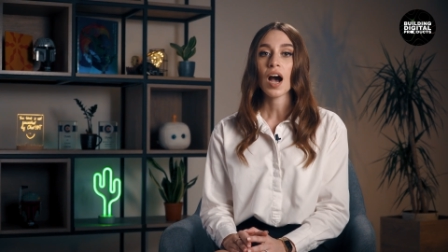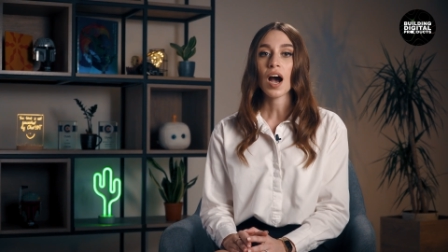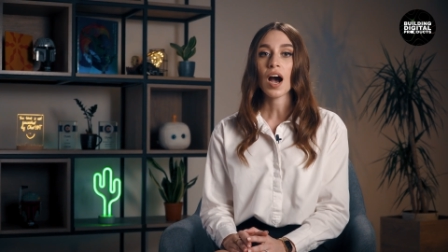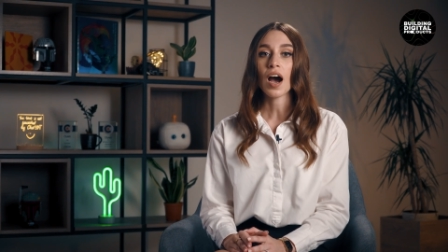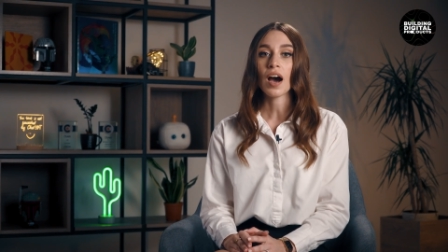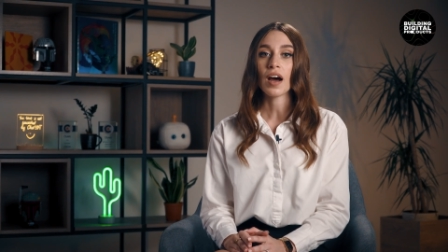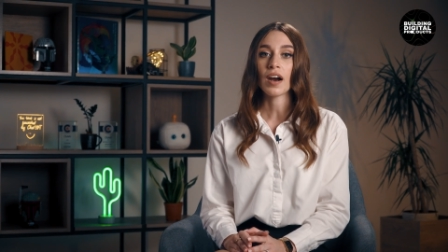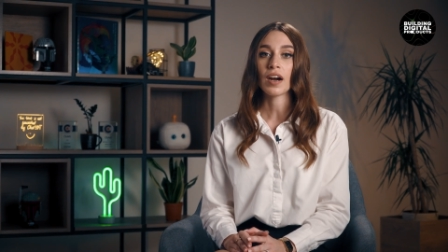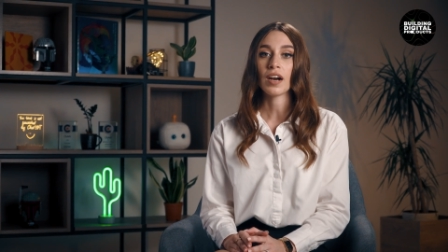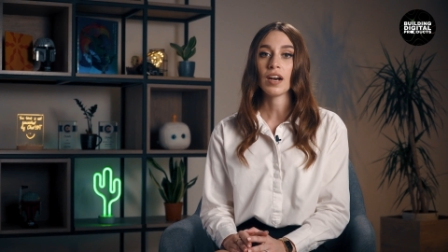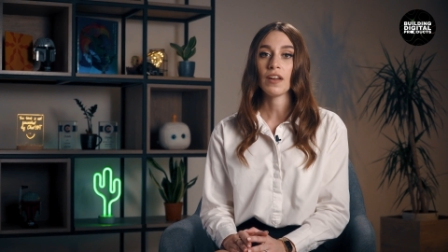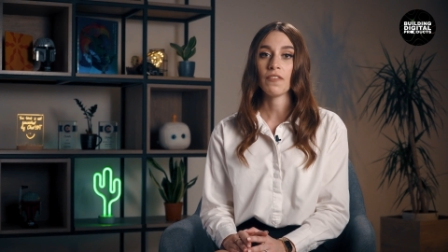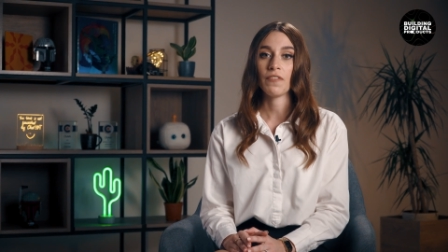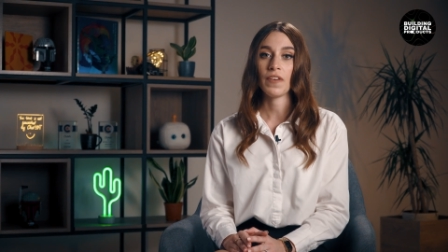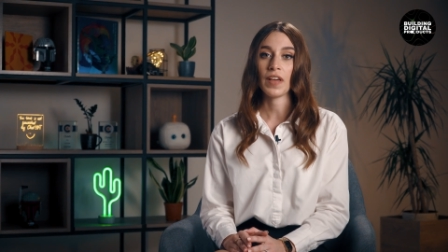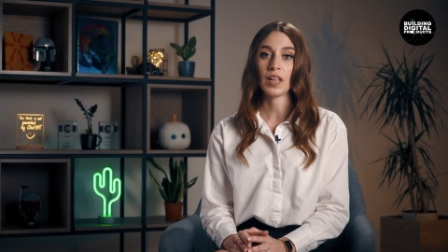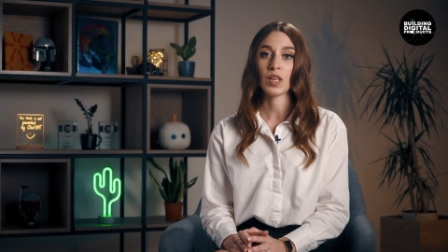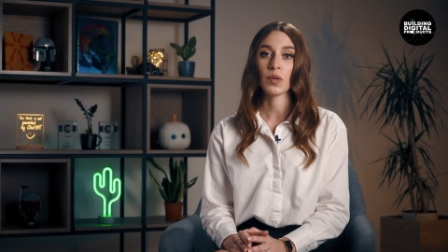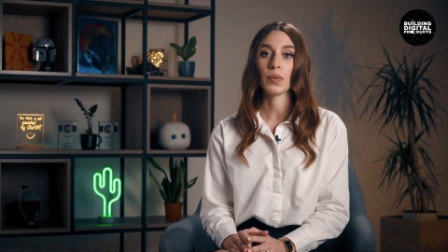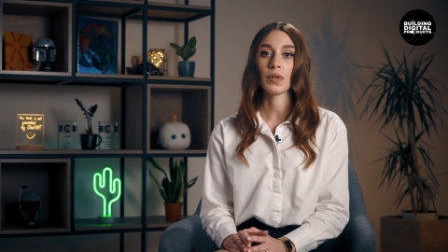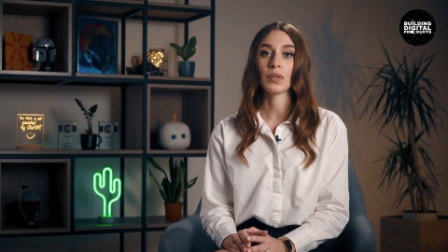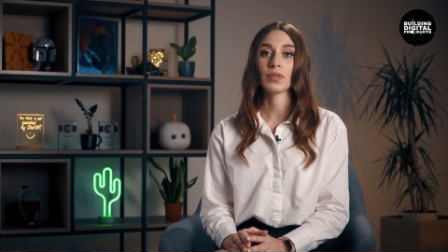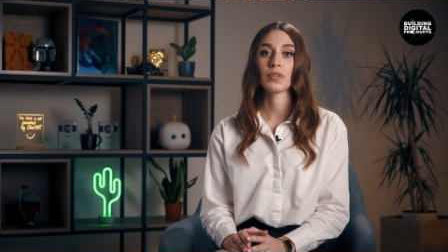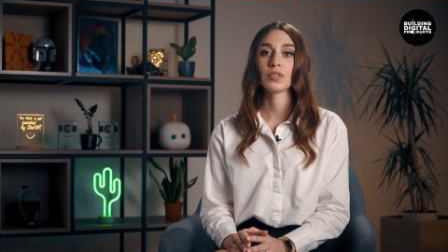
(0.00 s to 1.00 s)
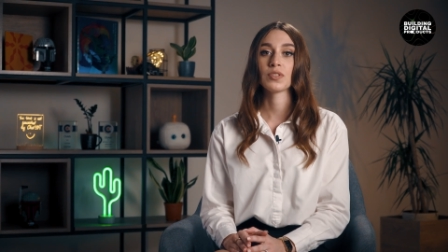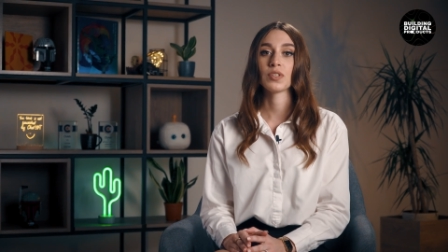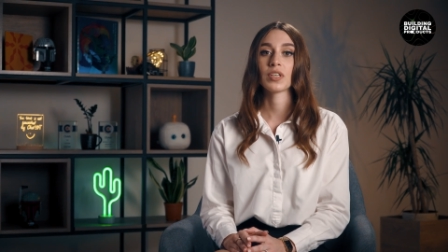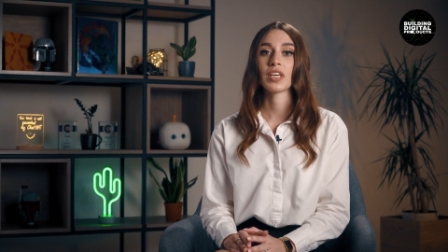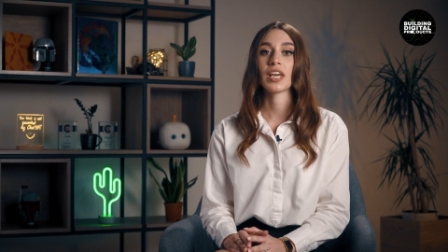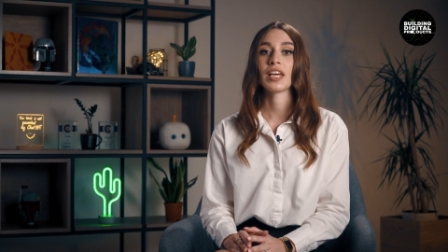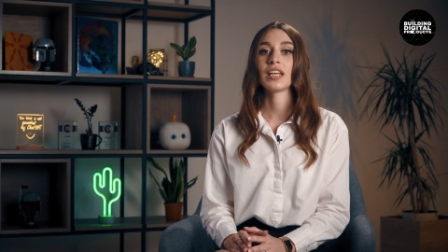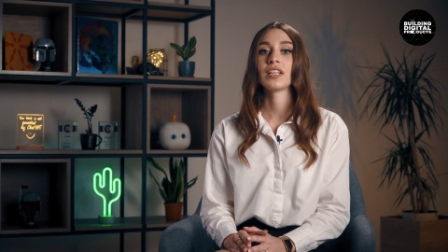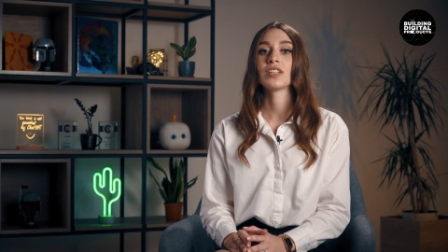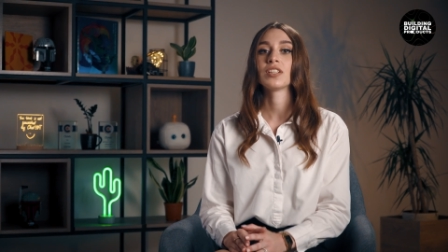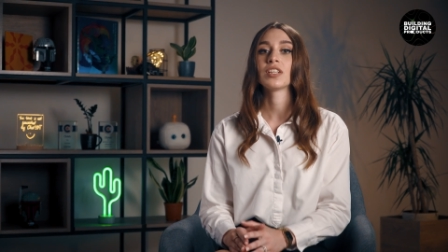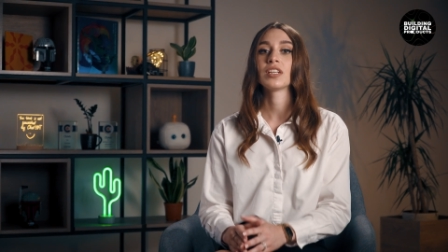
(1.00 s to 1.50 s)
are available to
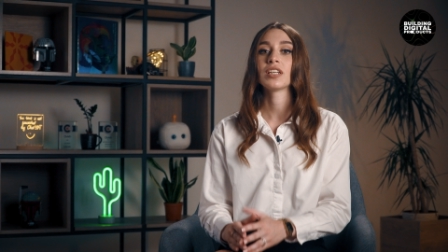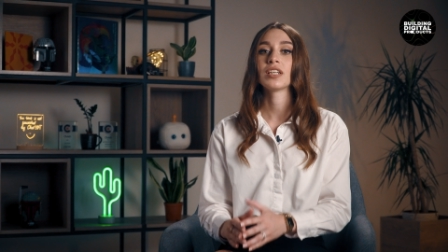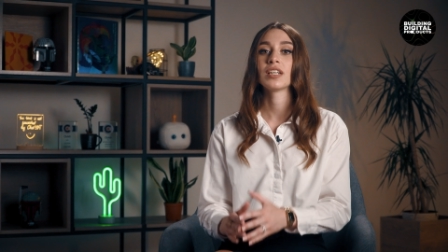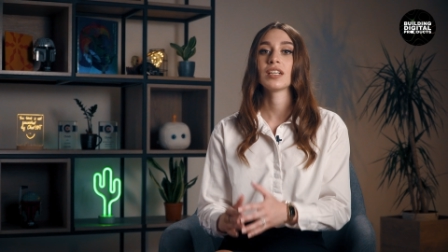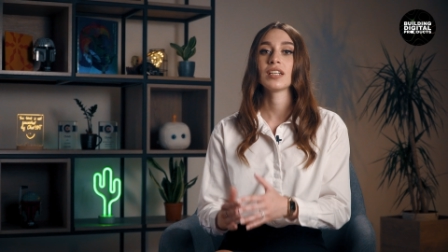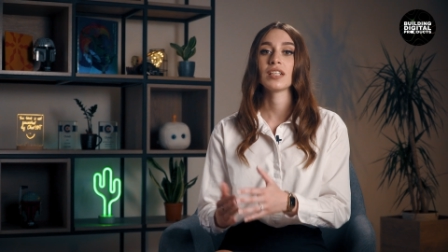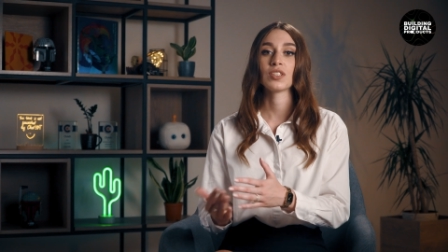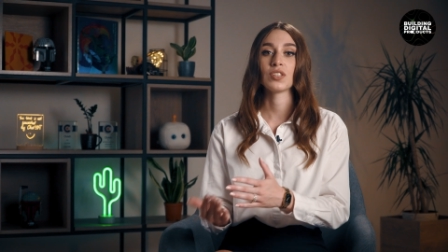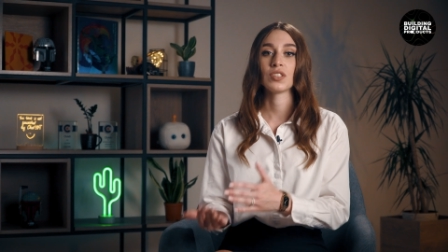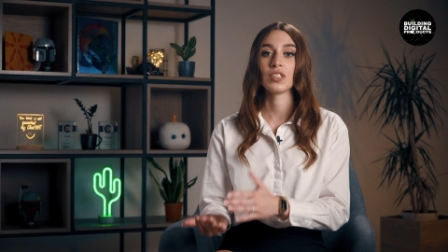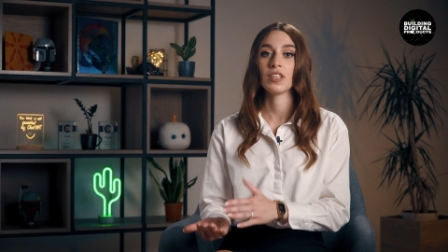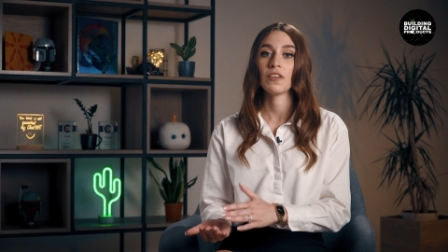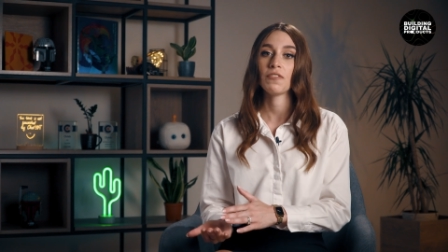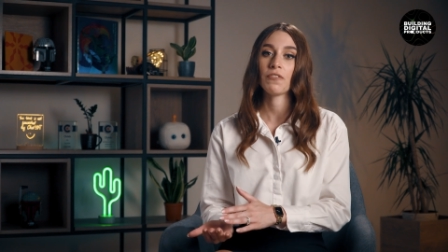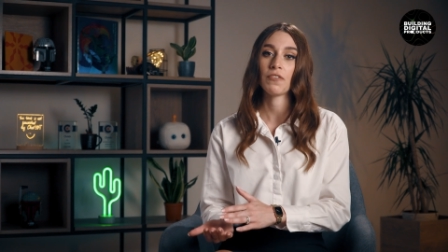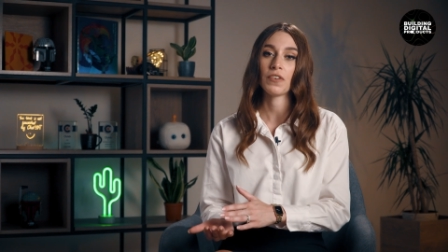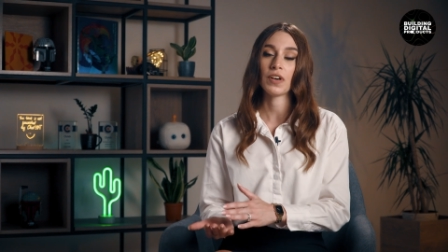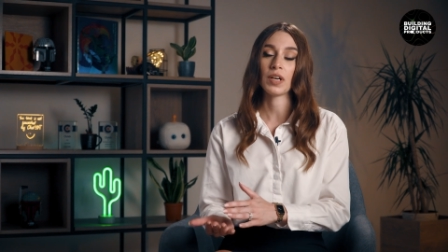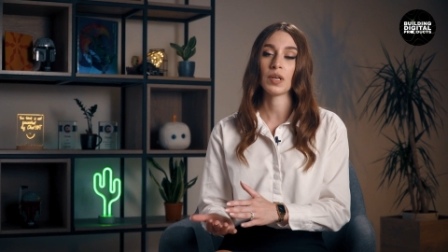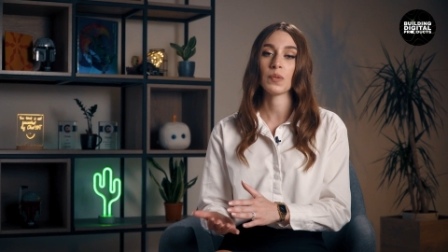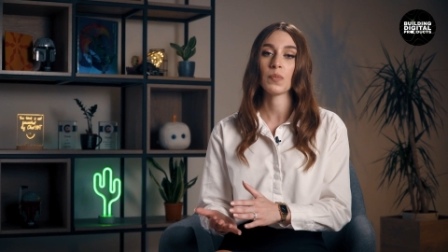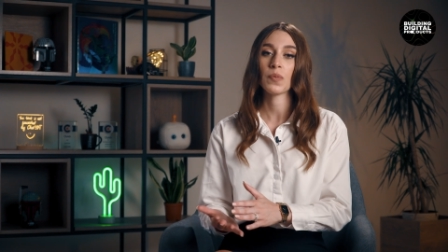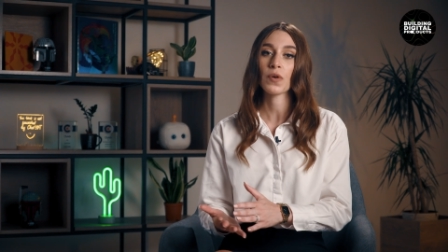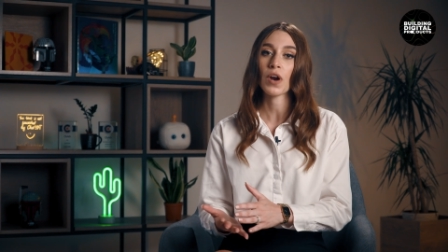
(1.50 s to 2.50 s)
cater to different